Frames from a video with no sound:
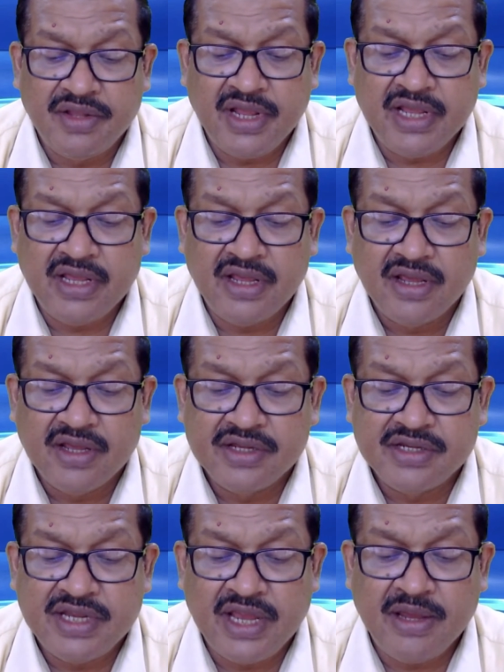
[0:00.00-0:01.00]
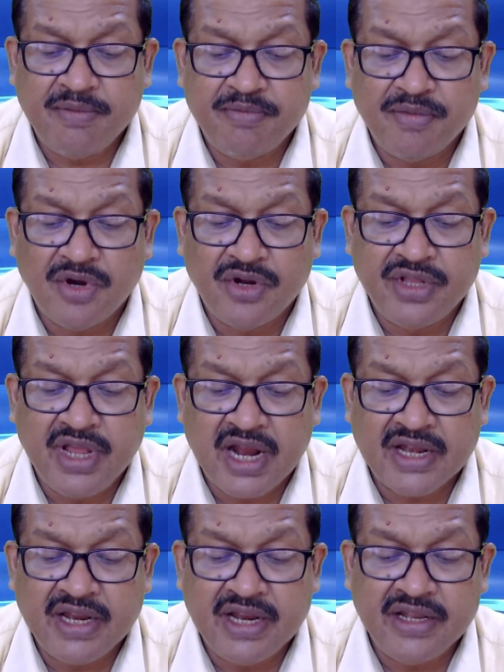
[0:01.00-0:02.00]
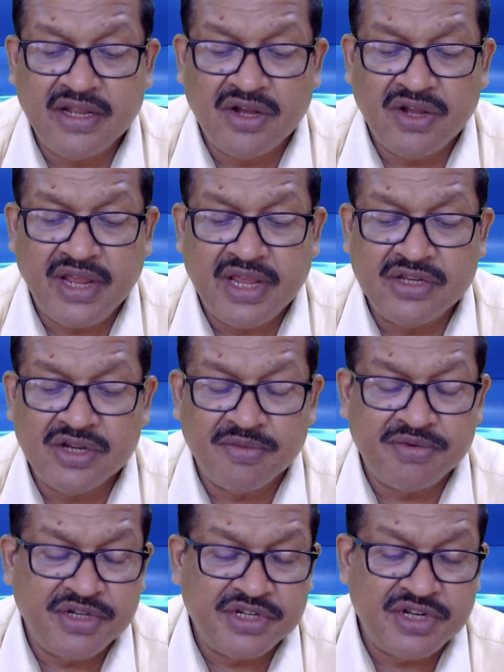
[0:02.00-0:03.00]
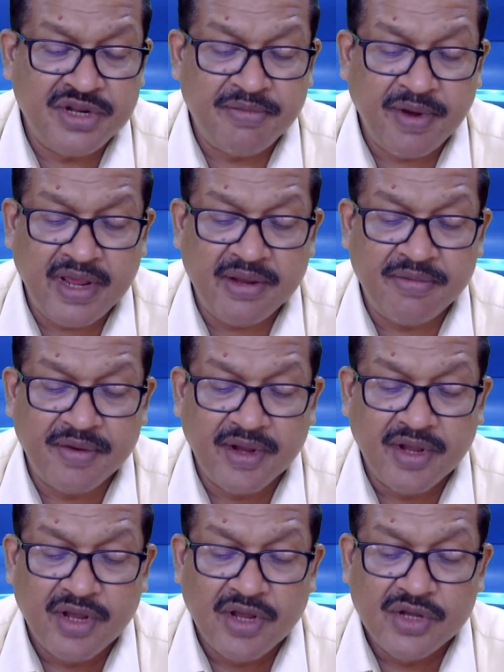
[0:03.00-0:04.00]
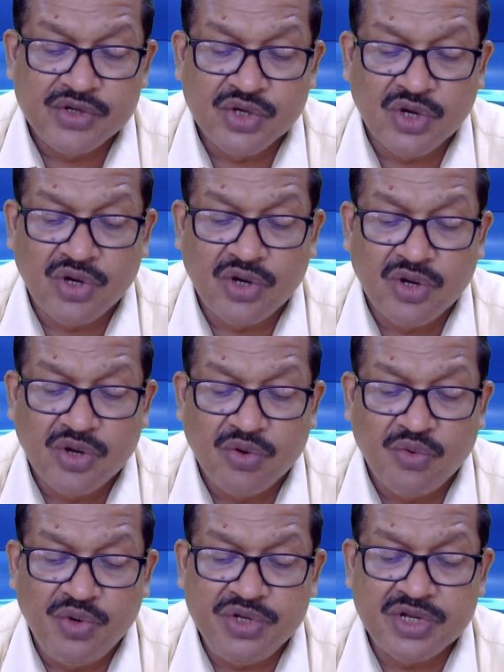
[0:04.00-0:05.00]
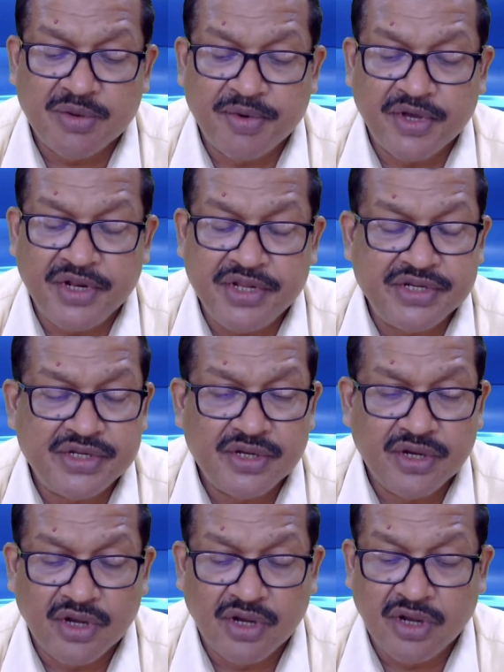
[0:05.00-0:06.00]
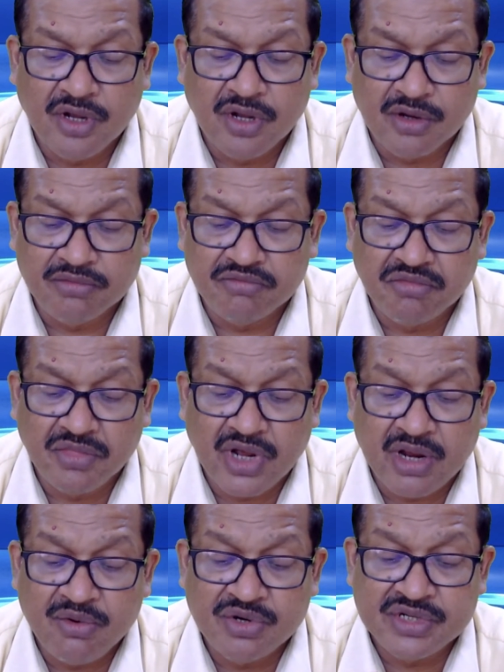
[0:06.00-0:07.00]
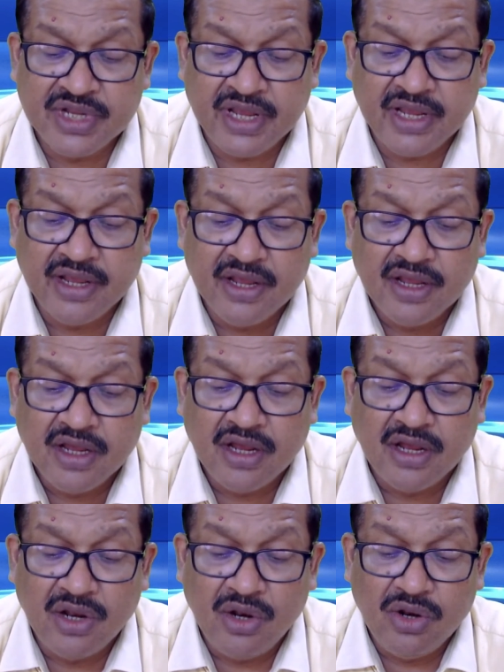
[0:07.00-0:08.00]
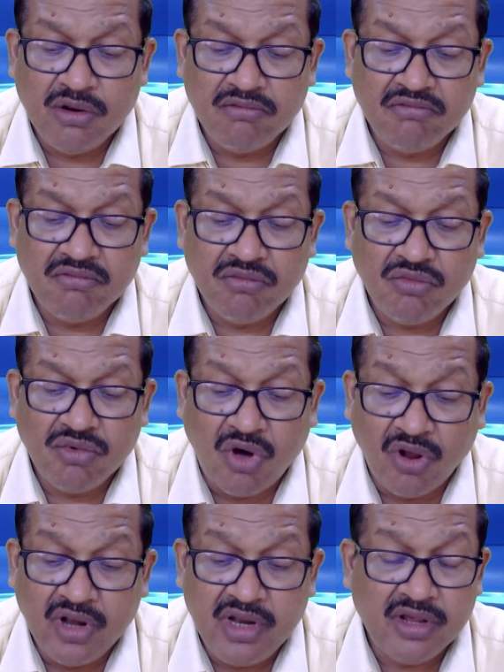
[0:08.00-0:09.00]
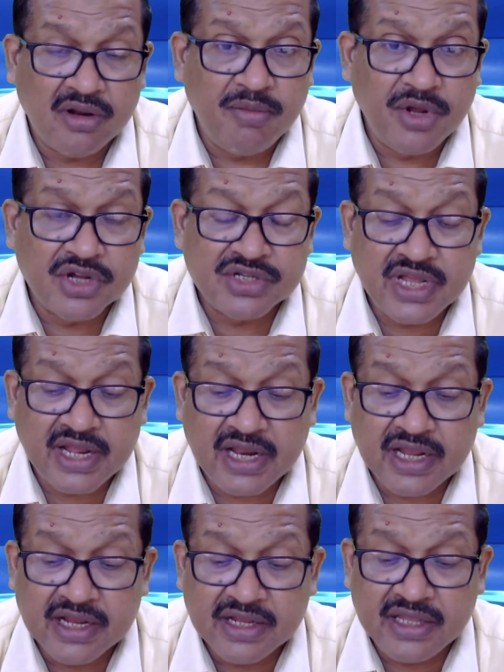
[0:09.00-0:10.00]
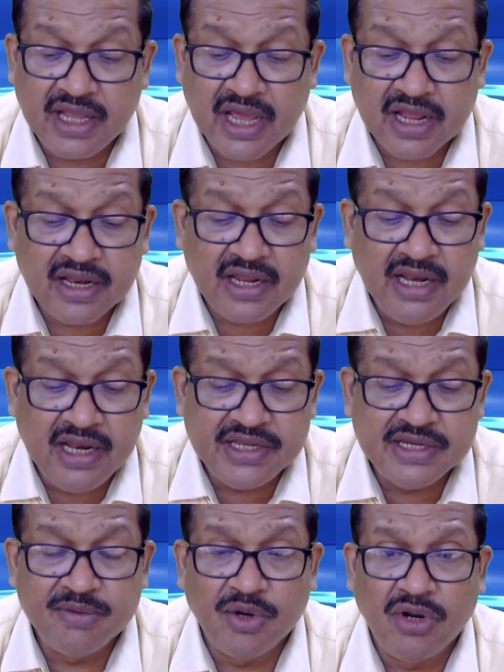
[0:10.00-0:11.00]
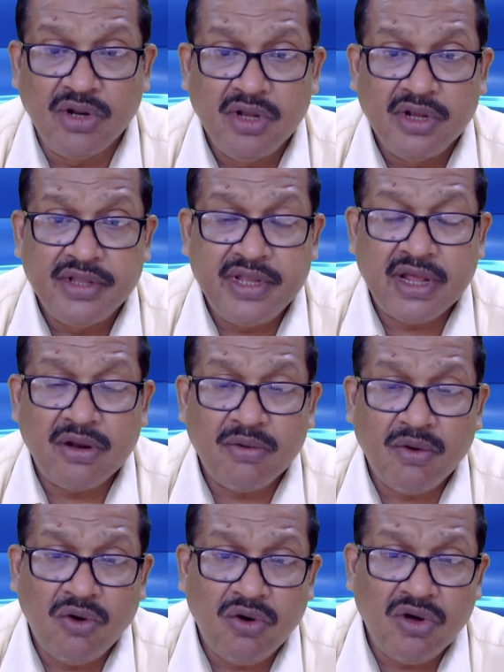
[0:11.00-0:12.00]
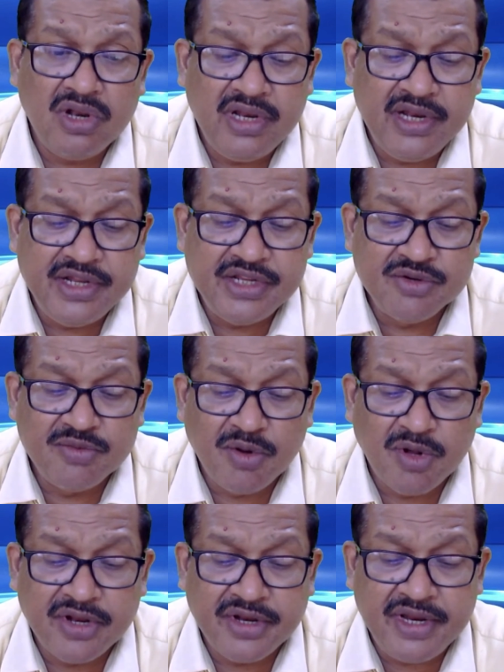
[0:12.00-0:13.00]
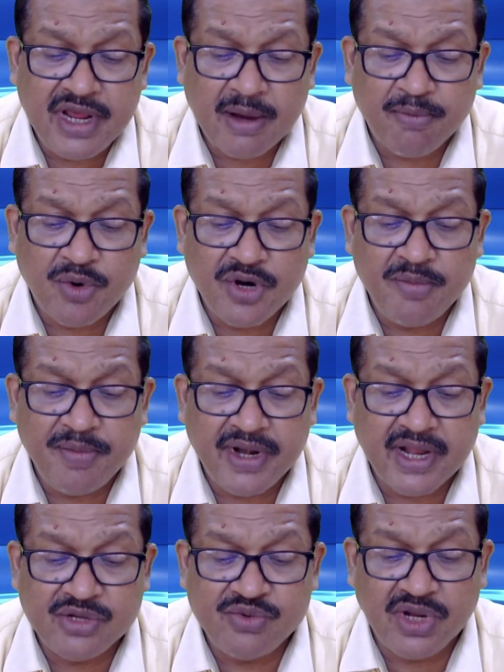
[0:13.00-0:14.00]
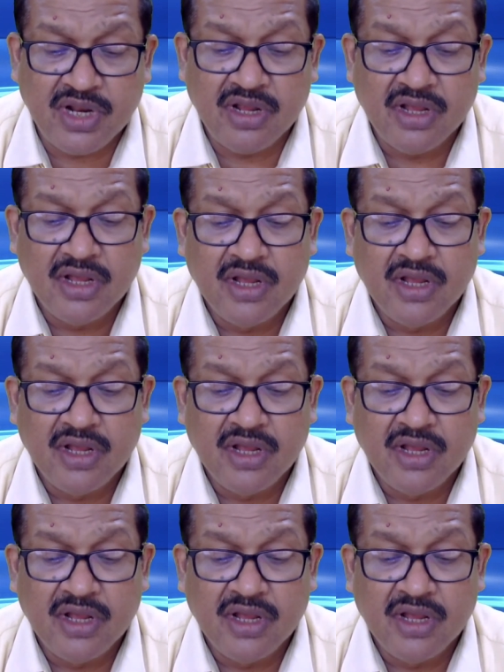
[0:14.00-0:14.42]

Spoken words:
they same or they attain the age of 65. So whichever is, I would say, uh, earlier, because they are eligible. They are all eligible for reappointment as well.